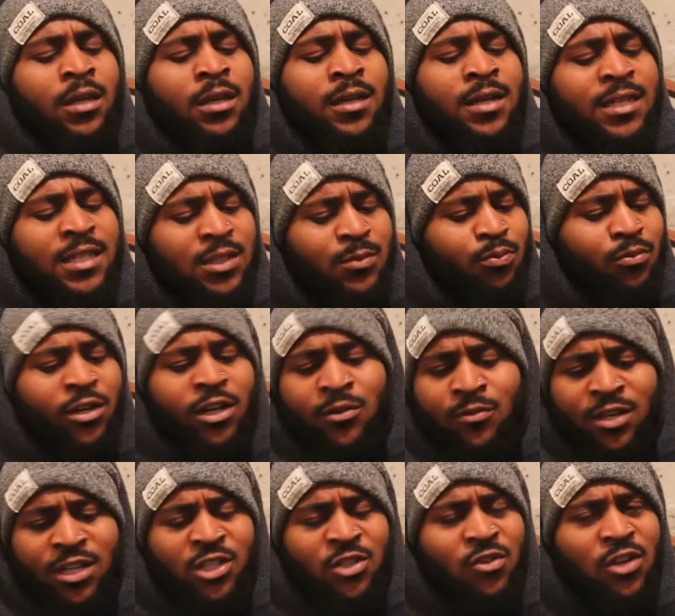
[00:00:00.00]
this is pretty
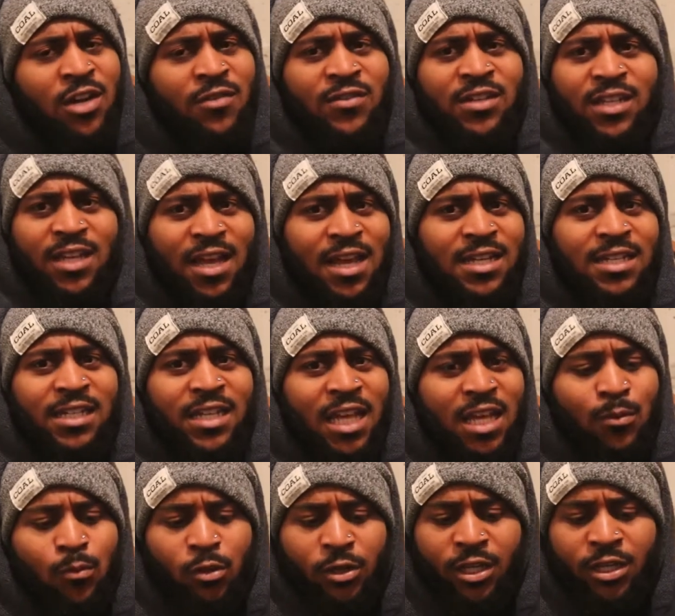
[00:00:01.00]
much Travis Scott's
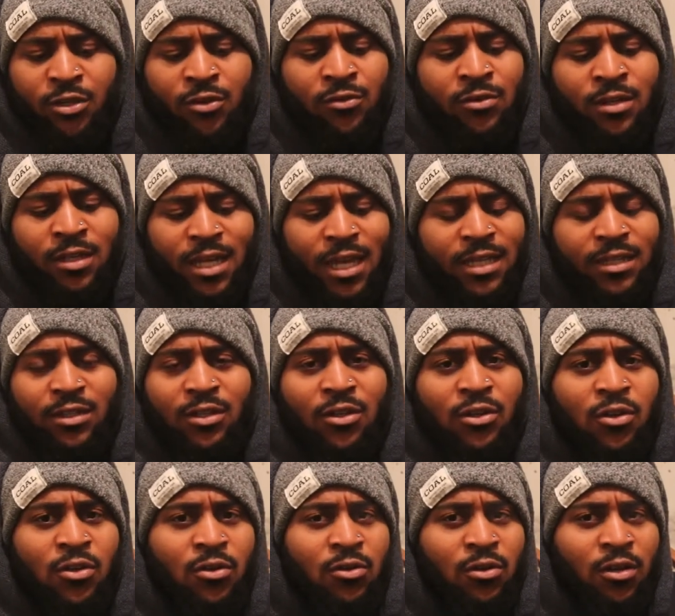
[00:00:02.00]
label. He doing like the
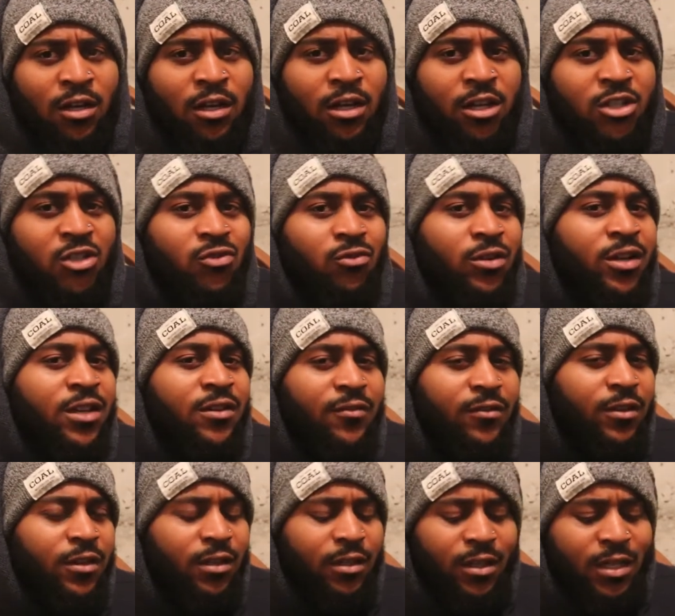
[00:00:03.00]
whole uh,
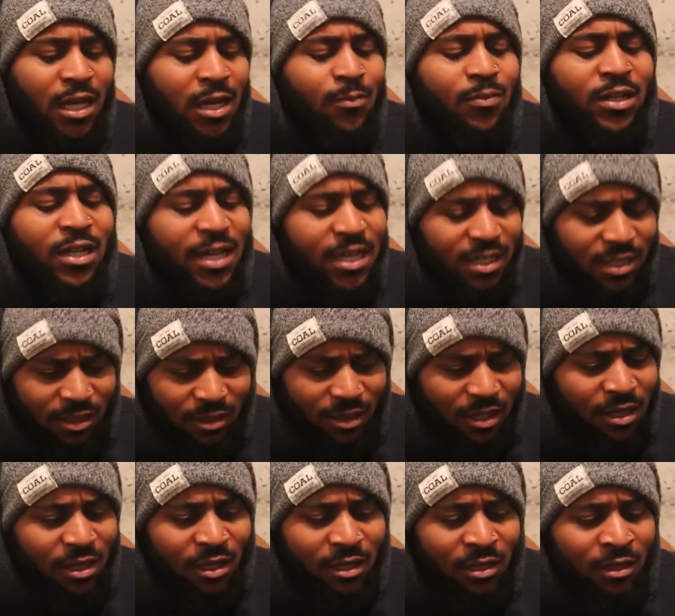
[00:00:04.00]
Dreamville compilation
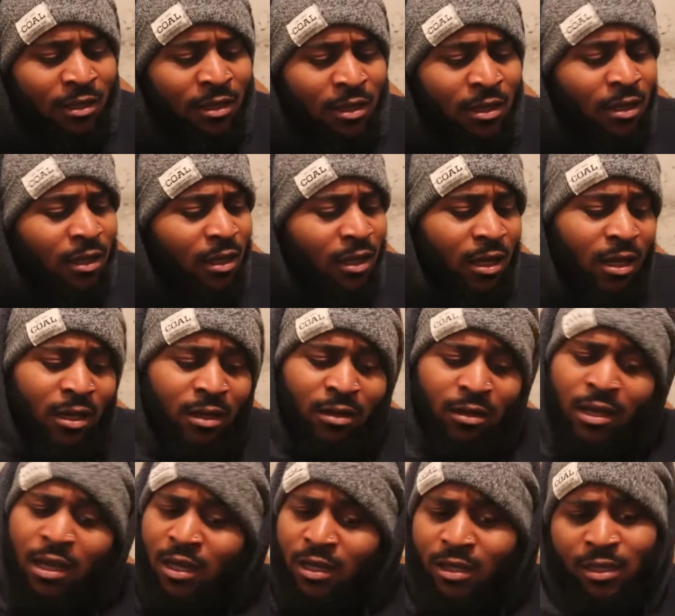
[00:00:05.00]
thing, and
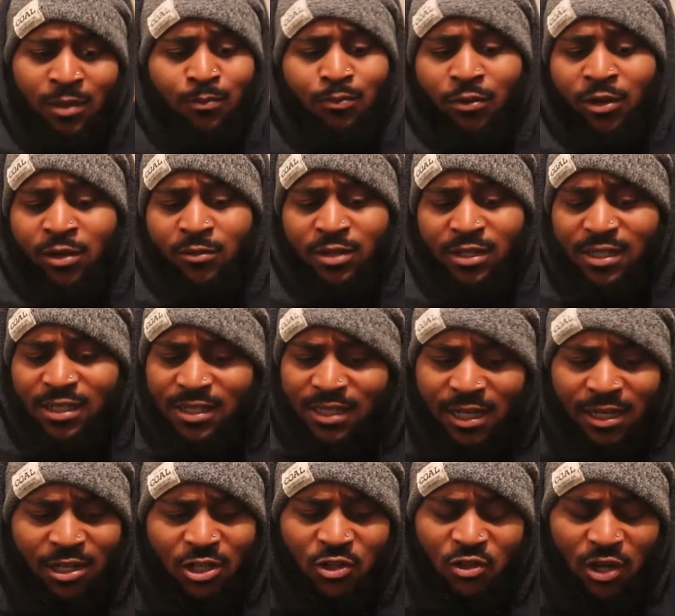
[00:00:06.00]
yeah, he pretty much
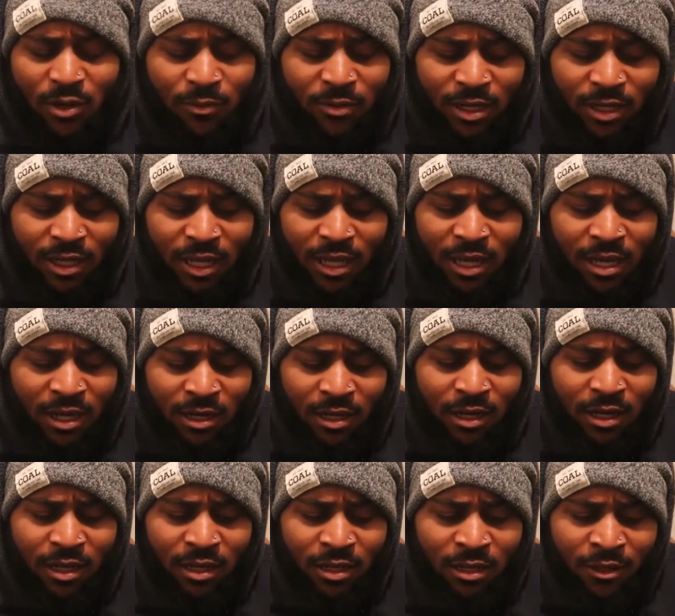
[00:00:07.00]
decided to drop it at the end
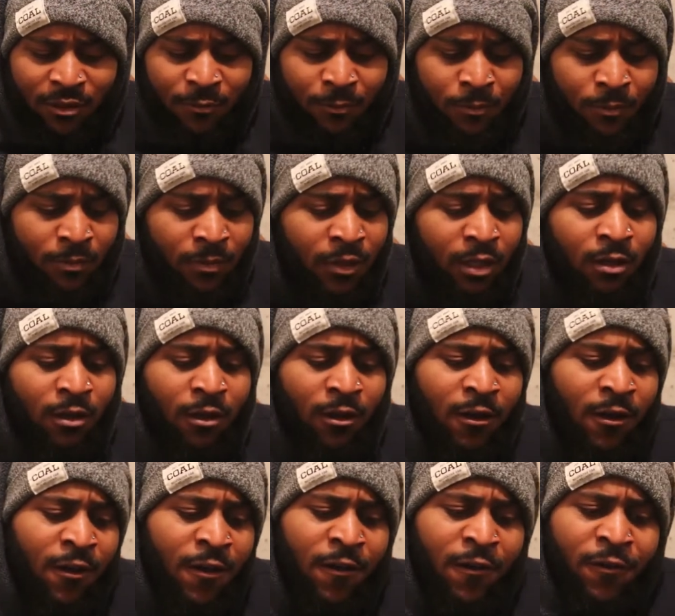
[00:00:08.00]
of the year.
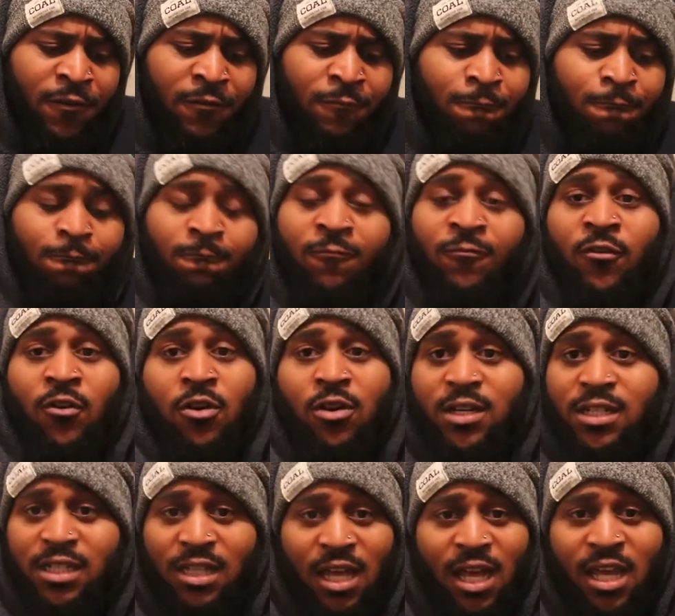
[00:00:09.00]
Um, far
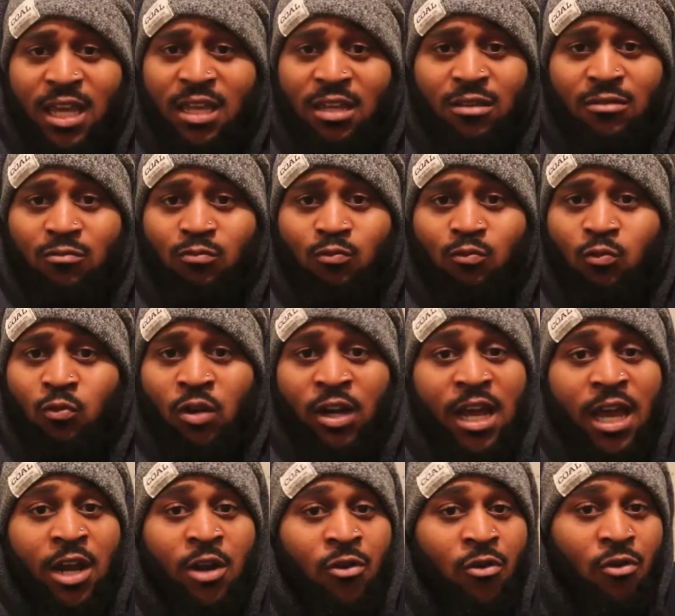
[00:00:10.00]
as like what
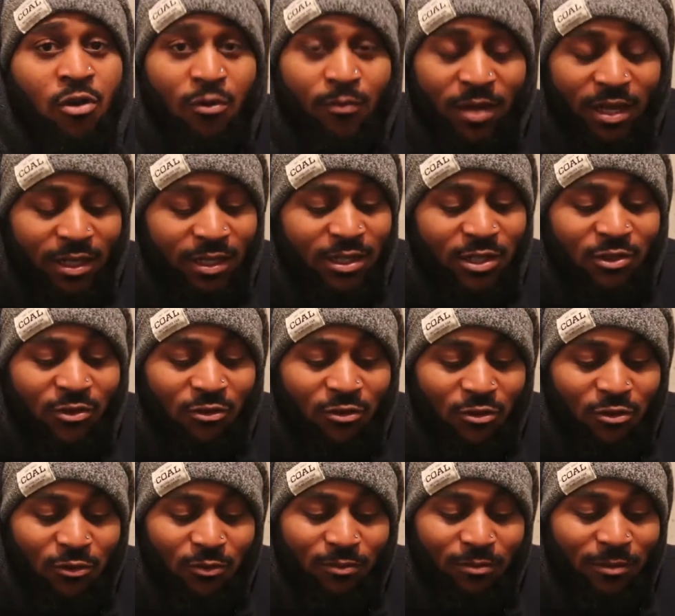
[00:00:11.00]
I know about this
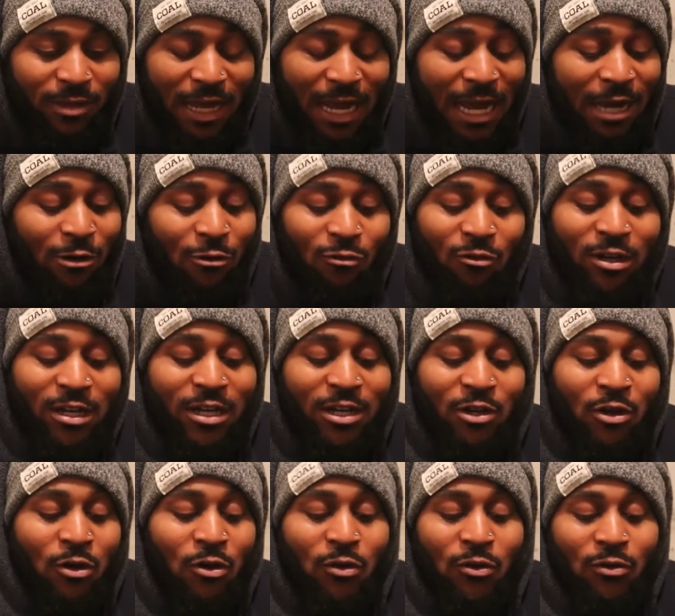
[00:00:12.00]
group, I don't really
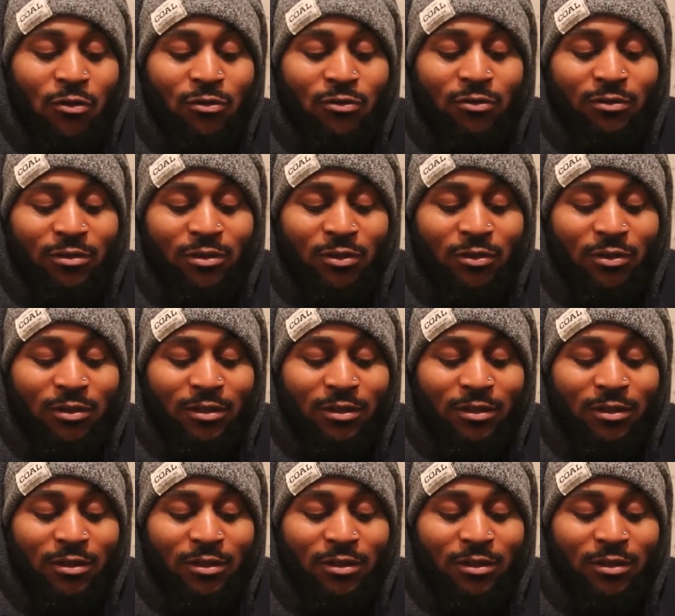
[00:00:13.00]
know